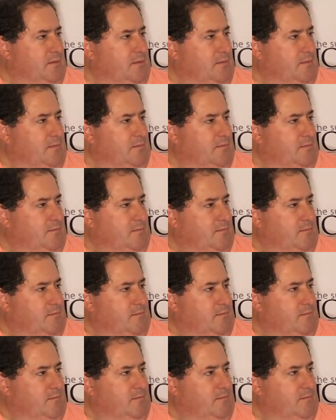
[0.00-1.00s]

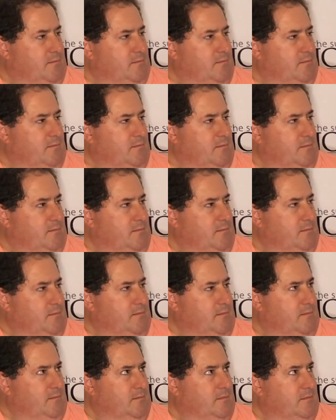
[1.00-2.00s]

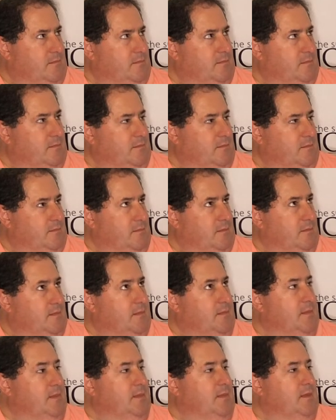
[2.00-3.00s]

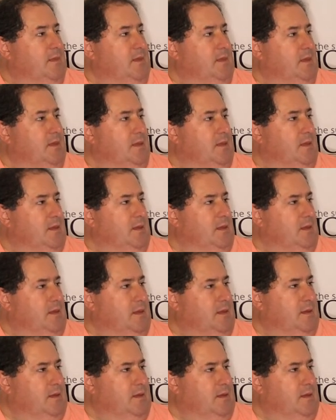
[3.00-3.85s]
[no speech]